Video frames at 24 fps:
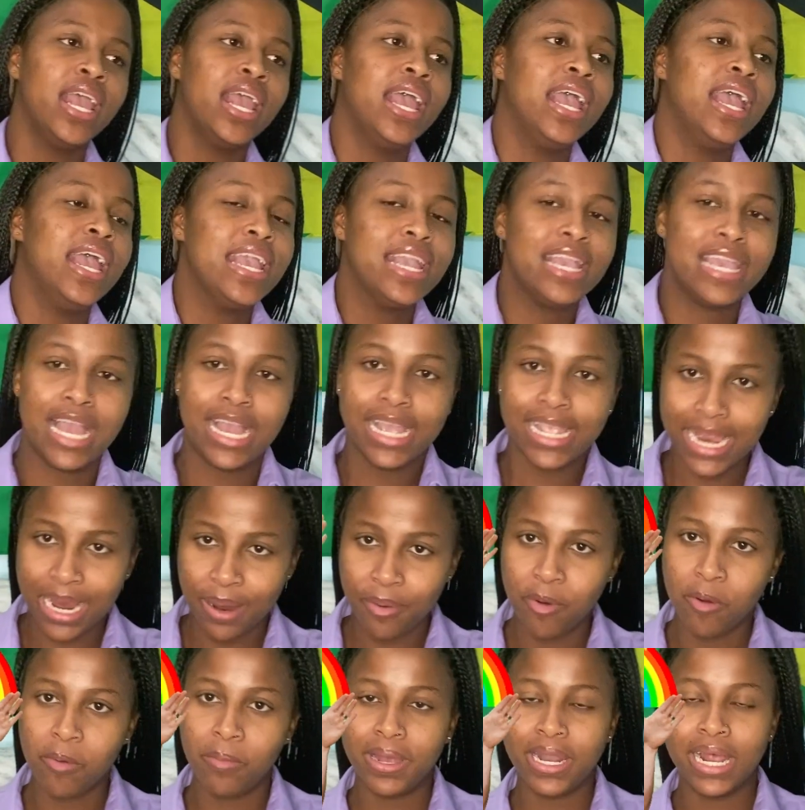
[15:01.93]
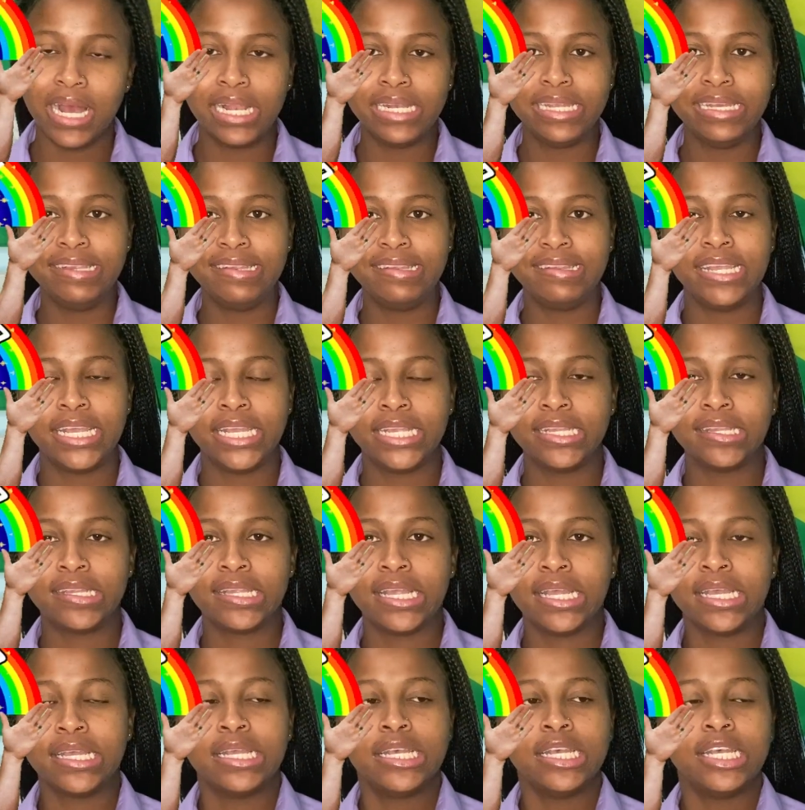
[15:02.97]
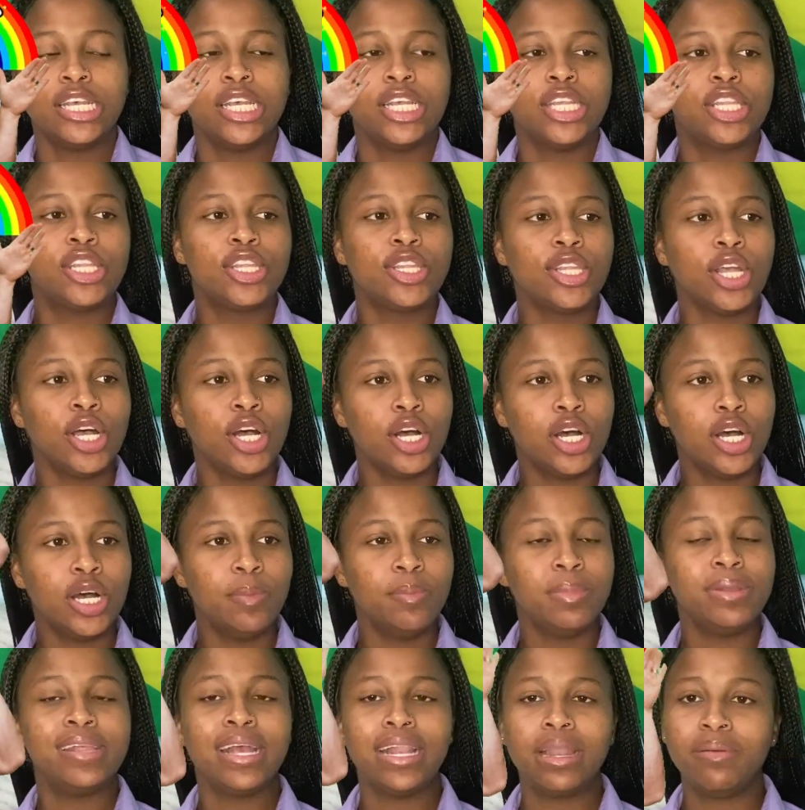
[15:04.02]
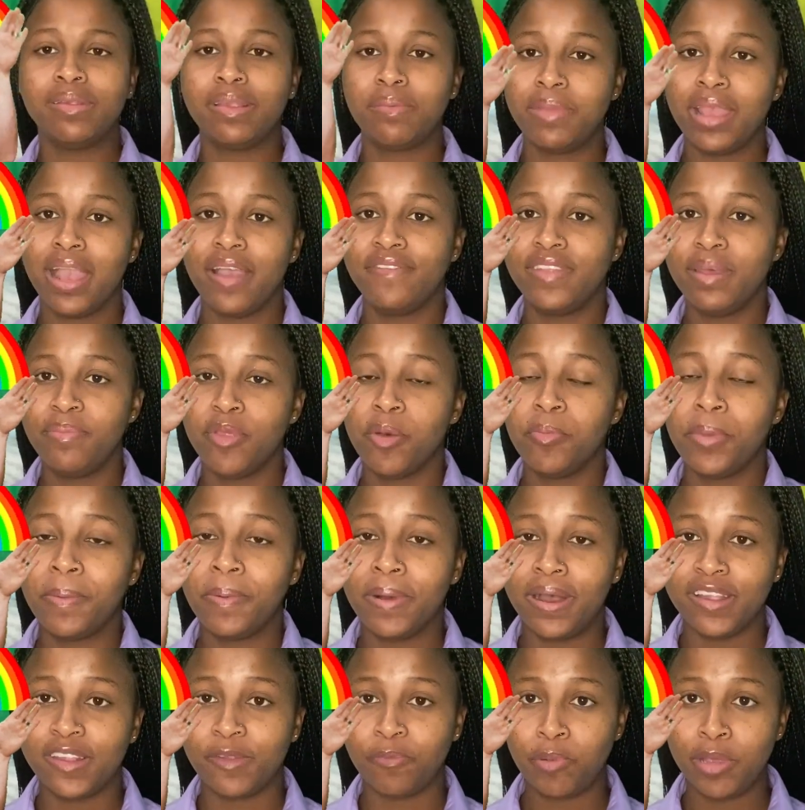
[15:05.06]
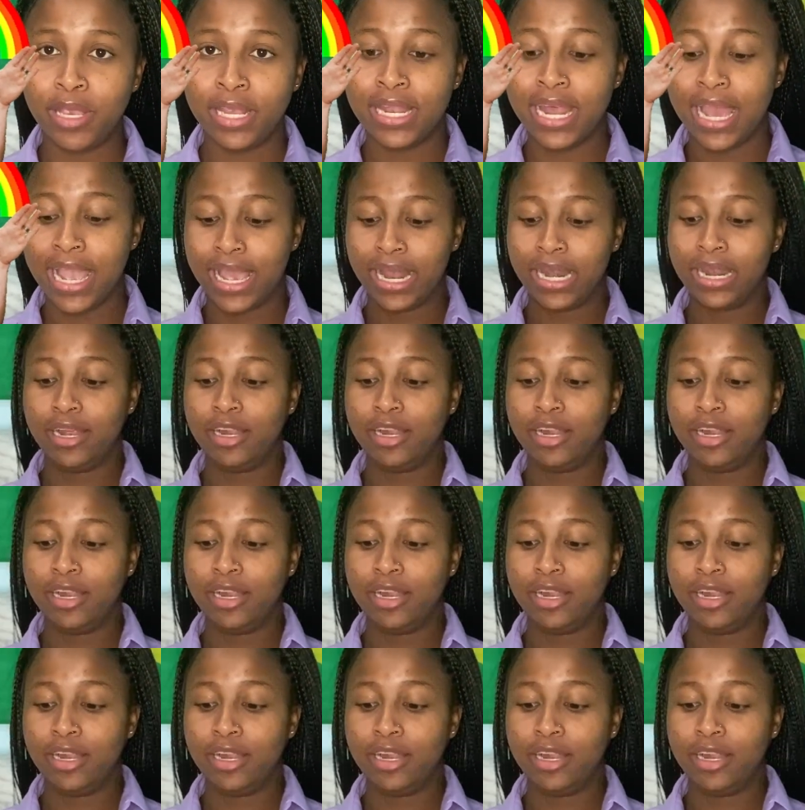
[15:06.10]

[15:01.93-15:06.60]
Can't carry him home and all these things. So, I tell him, so I have them number on speed dial.